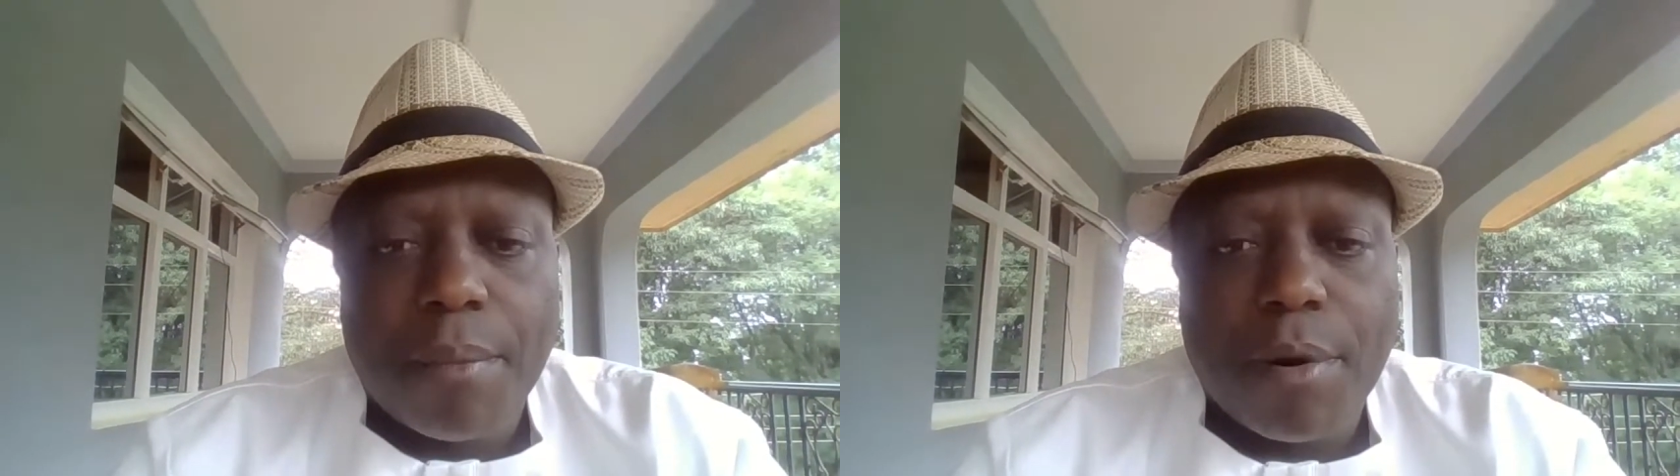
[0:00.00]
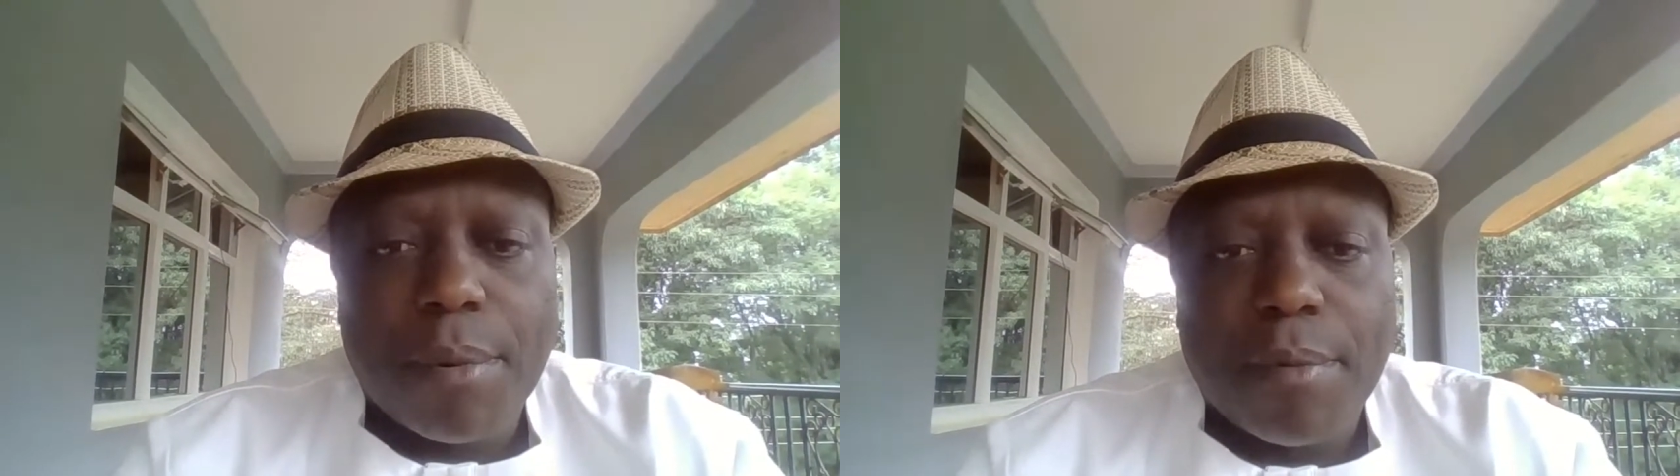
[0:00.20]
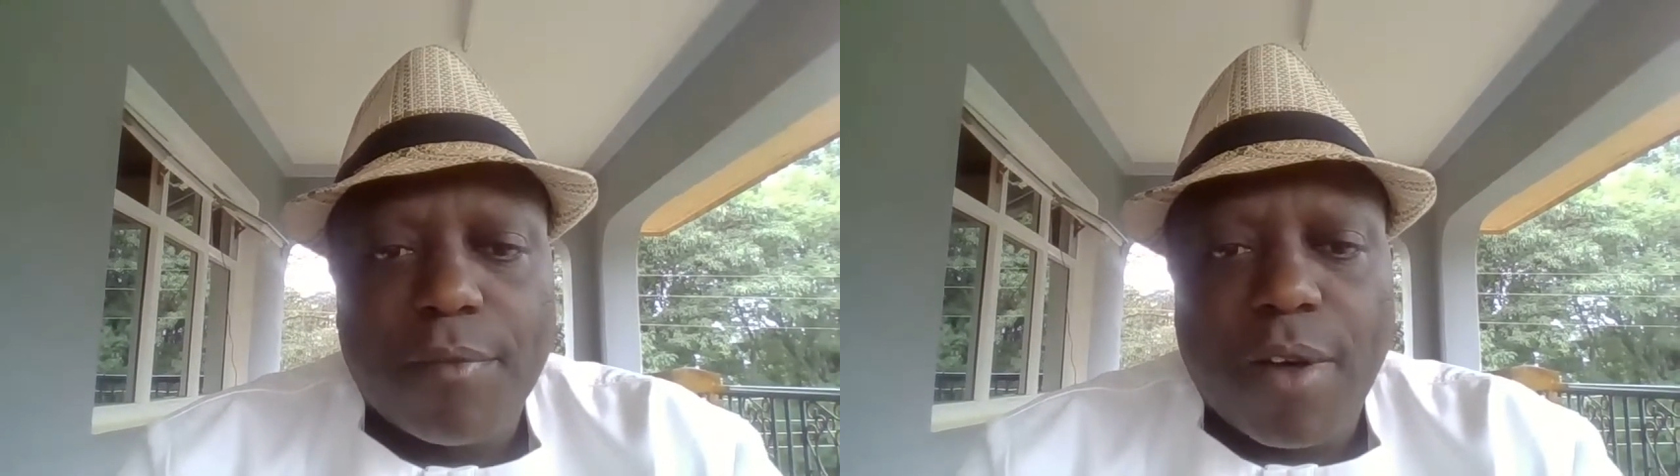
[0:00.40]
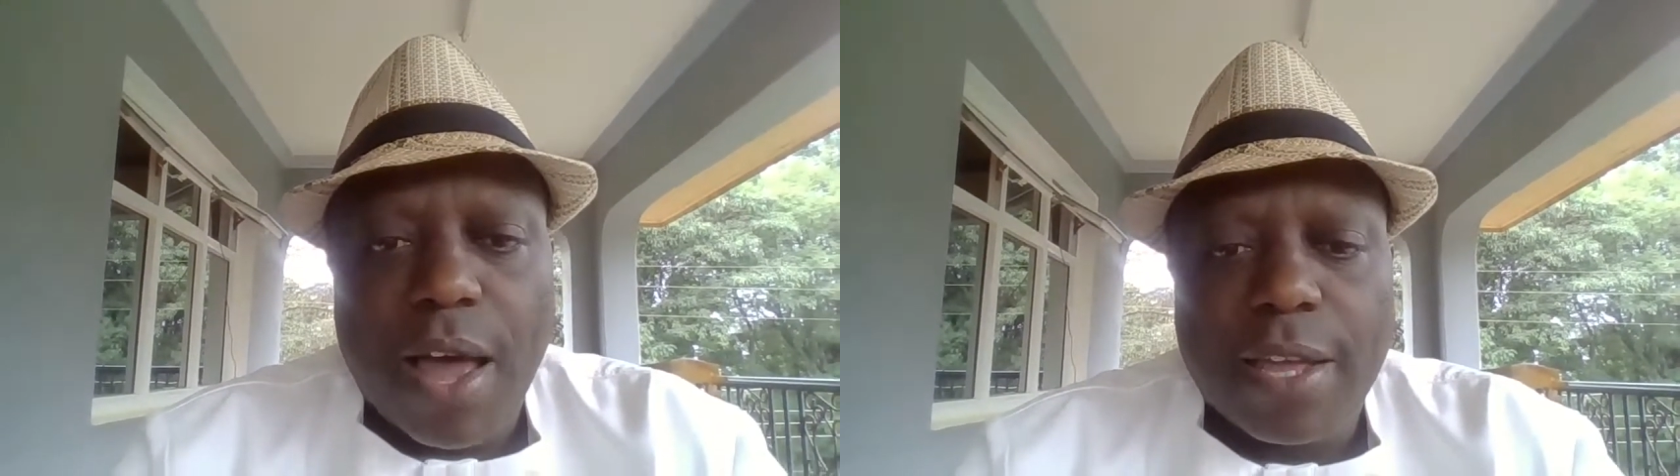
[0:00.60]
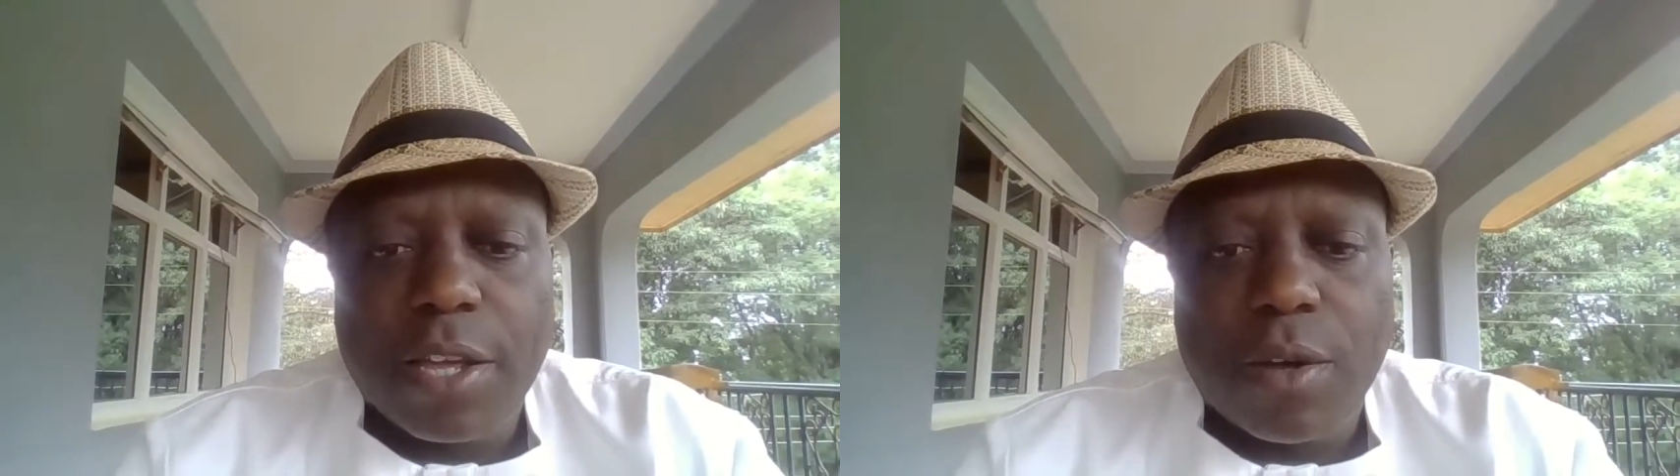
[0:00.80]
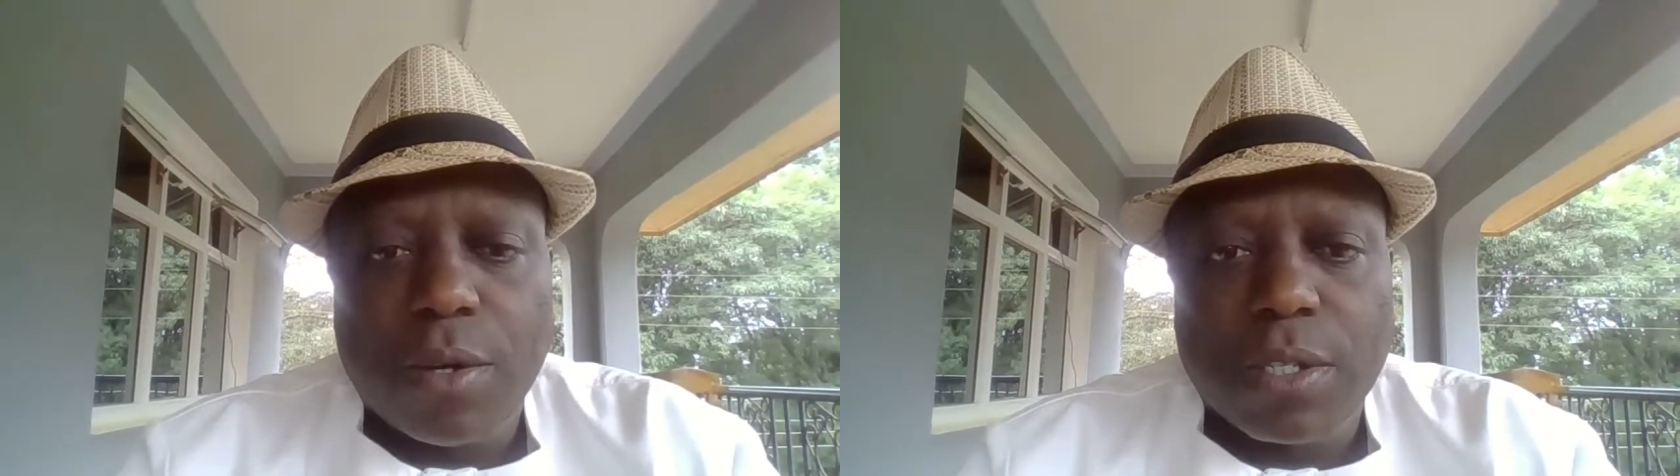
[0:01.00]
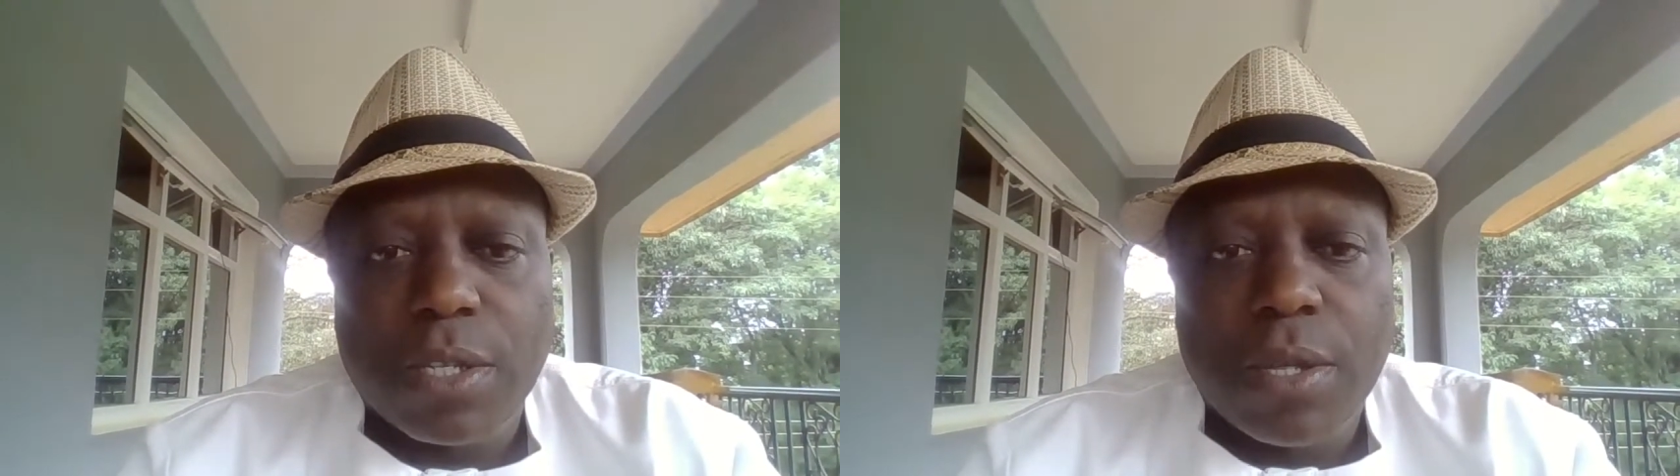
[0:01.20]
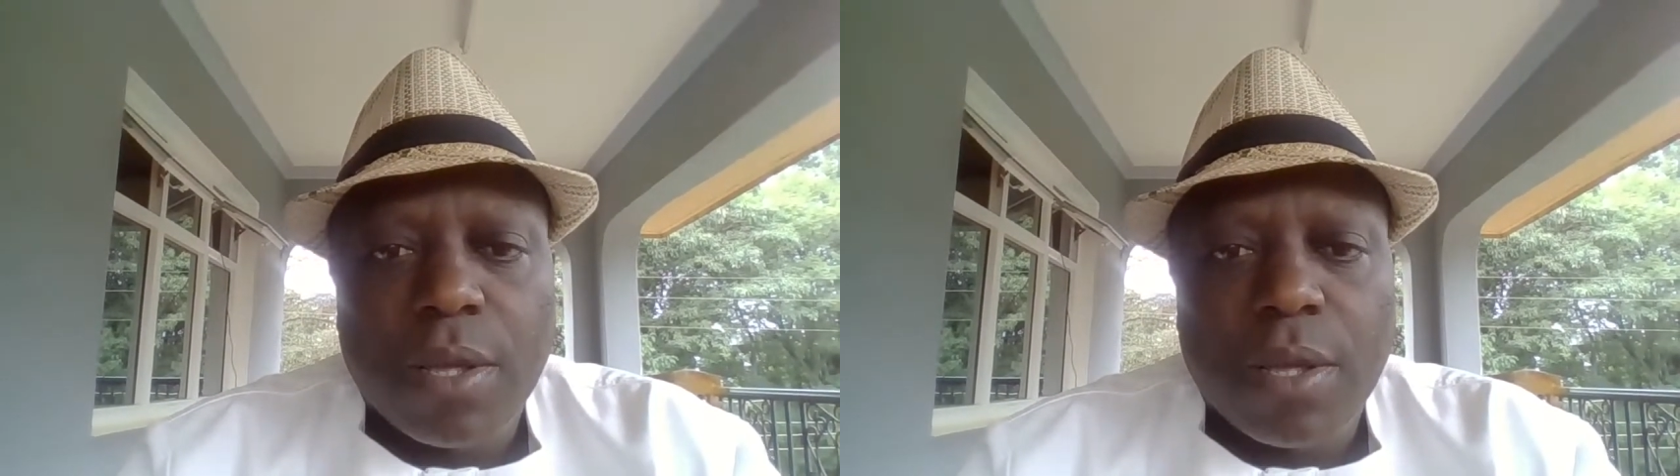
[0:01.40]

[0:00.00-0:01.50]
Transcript: problem of high cost.